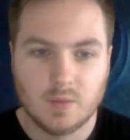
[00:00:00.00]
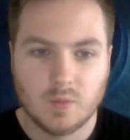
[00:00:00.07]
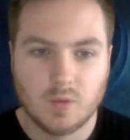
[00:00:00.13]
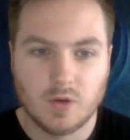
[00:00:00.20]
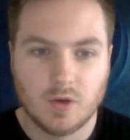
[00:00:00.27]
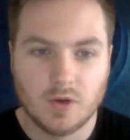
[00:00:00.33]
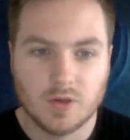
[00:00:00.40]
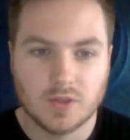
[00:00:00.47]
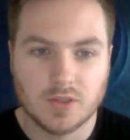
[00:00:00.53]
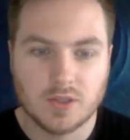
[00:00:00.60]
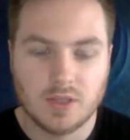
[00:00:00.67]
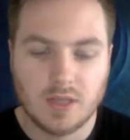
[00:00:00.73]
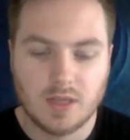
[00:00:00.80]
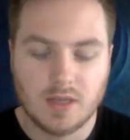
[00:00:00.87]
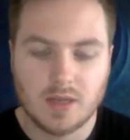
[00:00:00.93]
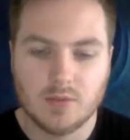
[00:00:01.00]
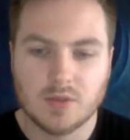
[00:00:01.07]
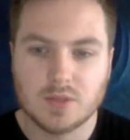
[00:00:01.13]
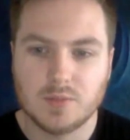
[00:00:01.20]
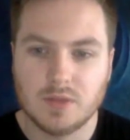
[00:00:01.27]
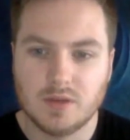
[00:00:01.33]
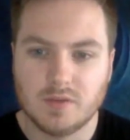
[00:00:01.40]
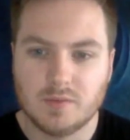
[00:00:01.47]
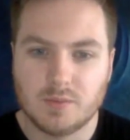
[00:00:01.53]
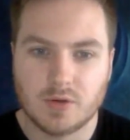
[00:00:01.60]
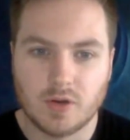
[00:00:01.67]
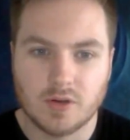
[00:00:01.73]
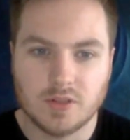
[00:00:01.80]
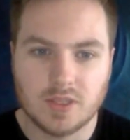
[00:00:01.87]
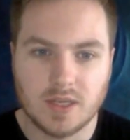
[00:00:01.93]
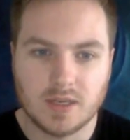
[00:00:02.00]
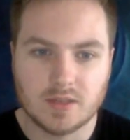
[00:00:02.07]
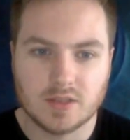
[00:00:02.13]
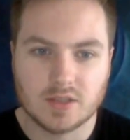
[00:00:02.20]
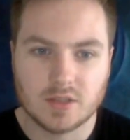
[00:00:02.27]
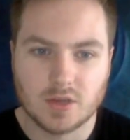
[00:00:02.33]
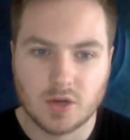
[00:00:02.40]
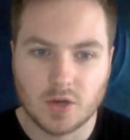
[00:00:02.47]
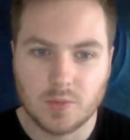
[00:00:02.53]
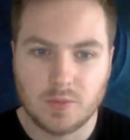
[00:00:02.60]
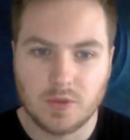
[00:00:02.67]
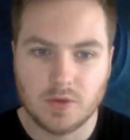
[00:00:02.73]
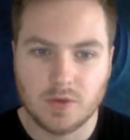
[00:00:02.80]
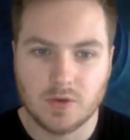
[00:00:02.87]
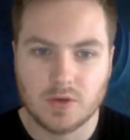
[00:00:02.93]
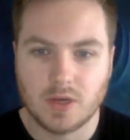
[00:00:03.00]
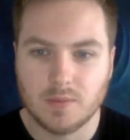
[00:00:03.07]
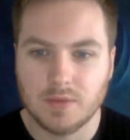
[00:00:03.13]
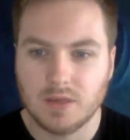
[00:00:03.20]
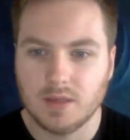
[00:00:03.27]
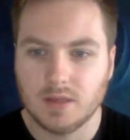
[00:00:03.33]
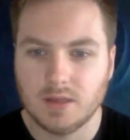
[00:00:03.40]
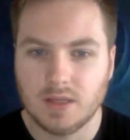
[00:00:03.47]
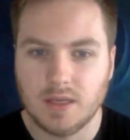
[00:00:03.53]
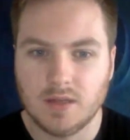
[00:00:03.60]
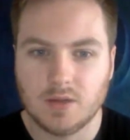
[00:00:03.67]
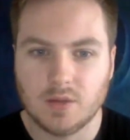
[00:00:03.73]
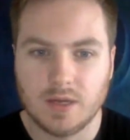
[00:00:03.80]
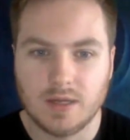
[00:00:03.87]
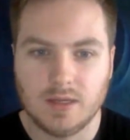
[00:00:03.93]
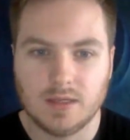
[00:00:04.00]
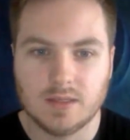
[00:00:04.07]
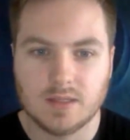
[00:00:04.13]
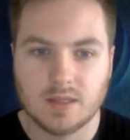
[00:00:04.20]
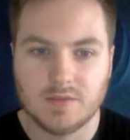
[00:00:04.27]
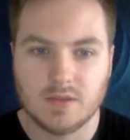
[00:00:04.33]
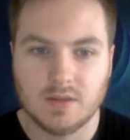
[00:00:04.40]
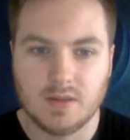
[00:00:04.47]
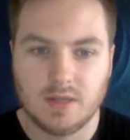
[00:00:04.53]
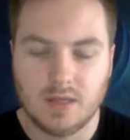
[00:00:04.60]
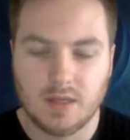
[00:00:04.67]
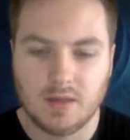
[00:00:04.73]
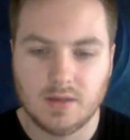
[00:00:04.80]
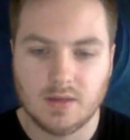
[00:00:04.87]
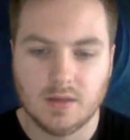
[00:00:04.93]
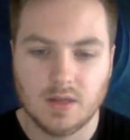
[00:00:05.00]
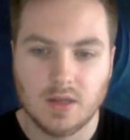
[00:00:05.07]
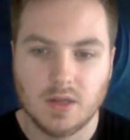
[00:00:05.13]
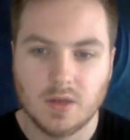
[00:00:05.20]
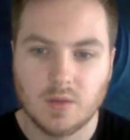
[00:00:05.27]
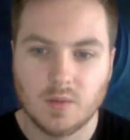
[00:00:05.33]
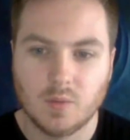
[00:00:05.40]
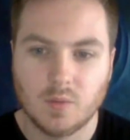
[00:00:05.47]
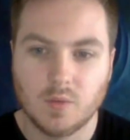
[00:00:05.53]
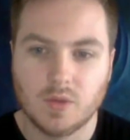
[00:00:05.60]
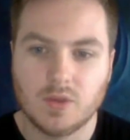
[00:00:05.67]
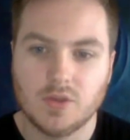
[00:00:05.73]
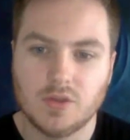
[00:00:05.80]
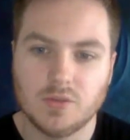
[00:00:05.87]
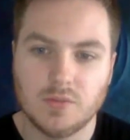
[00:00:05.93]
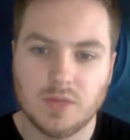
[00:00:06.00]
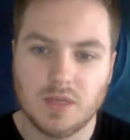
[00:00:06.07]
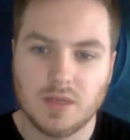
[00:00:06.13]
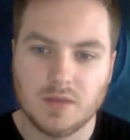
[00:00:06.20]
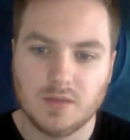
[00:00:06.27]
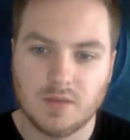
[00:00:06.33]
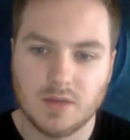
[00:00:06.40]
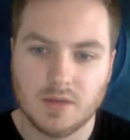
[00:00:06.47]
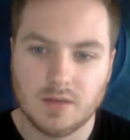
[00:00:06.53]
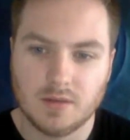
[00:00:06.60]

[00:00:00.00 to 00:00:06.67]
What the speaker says: was the announcement of Project Scorpio coming in late 2017. What did you make of it?